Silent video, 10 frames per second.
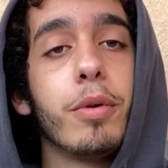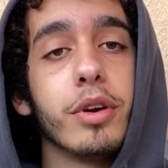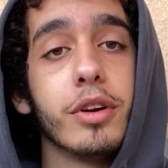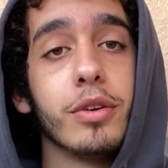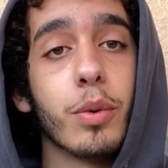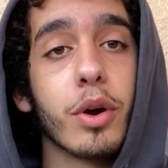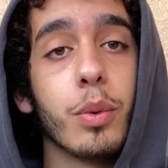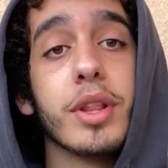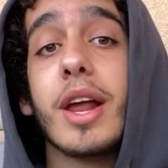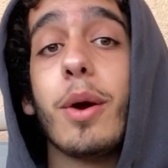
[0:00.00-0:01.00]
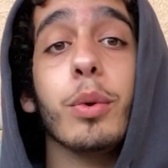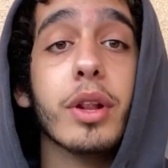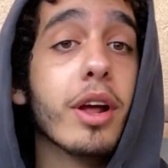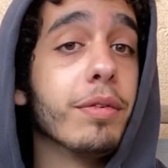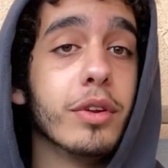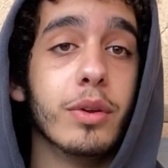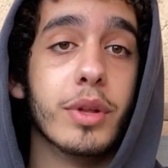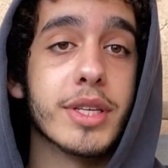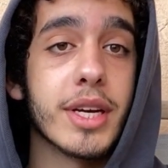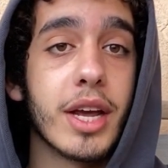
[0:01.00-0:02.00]
partner to work with, and I would love to do
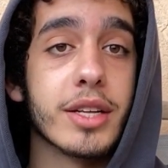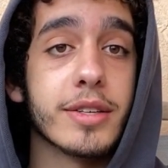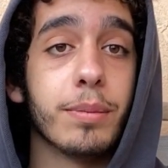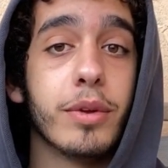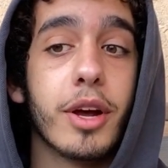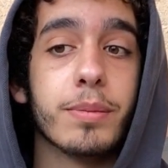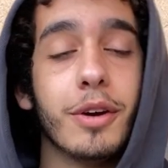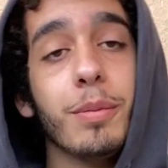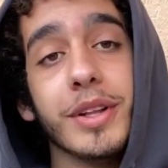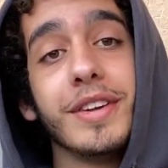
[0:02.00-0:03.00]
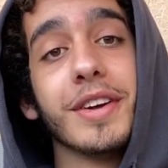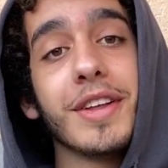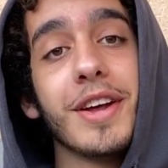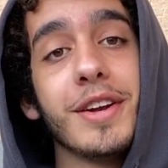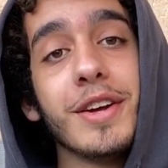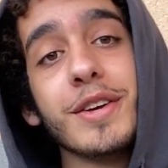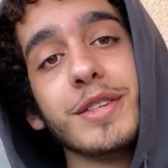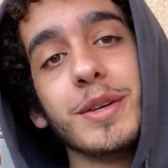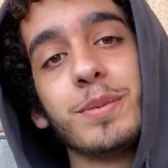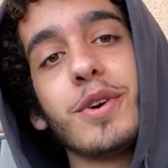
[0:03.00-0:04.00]
this again sometime. But till then,
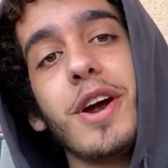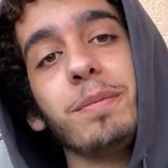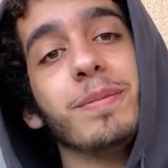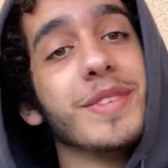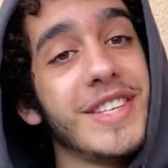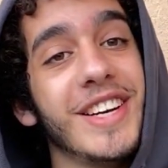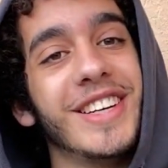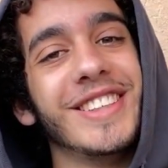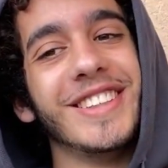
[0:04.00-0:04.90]
subscribe. See ya!